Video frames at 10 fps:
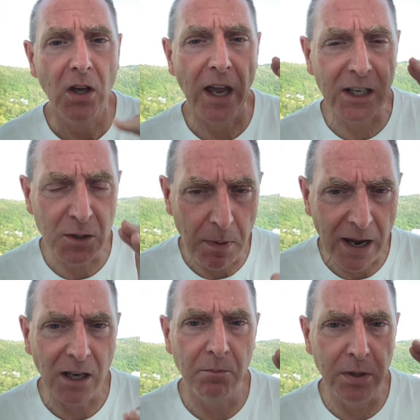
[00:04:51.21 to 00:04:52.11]

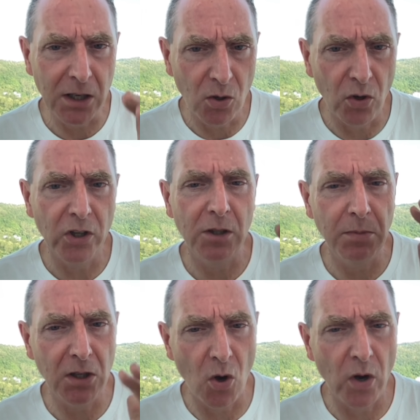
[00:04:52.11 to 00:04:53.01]
expect Bitcoin to
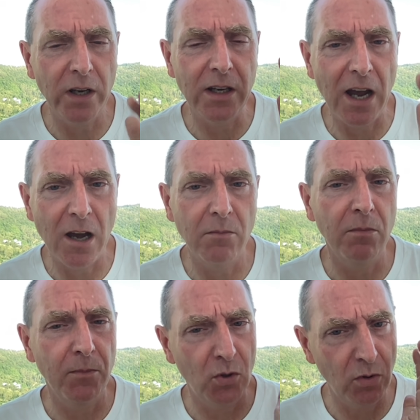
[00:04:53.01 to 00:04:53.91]
be going down
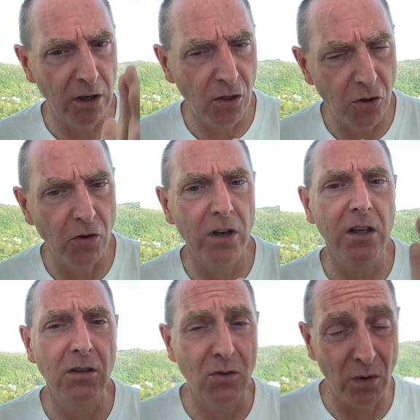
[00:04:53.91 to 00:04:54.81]
between 30
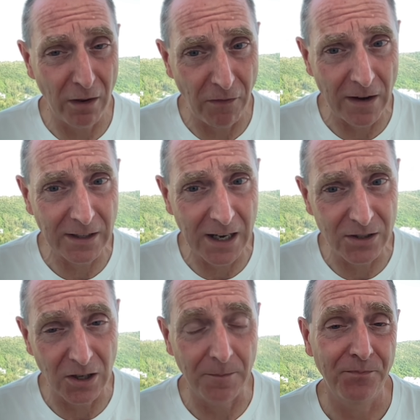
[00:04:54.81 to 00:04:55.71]
to 25,000.